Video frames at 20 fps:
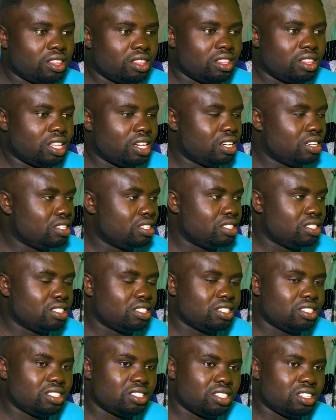then
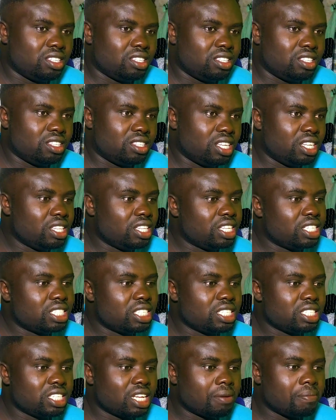
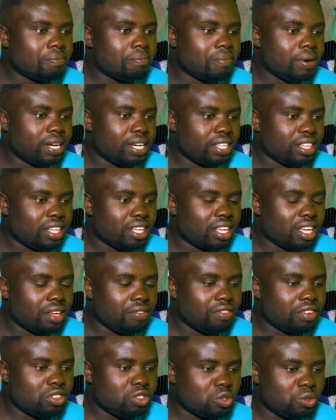there's some money they gave
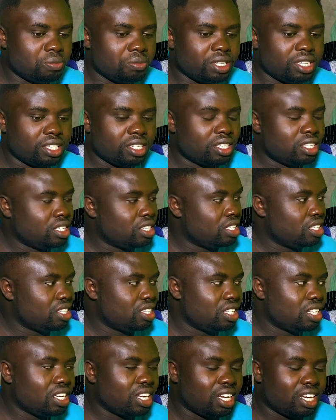it to me.
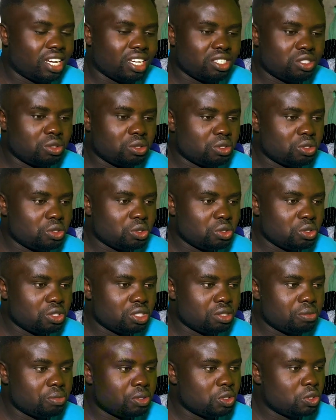Then I had to
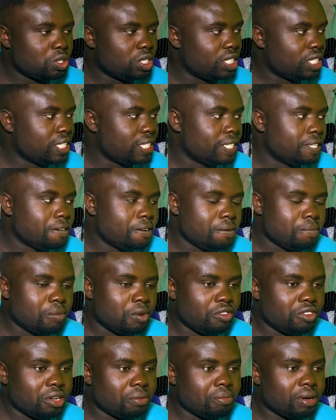choose between
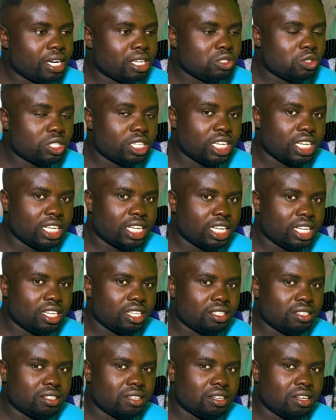moving back to Gilgil,
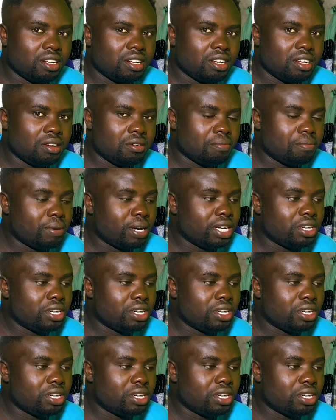buy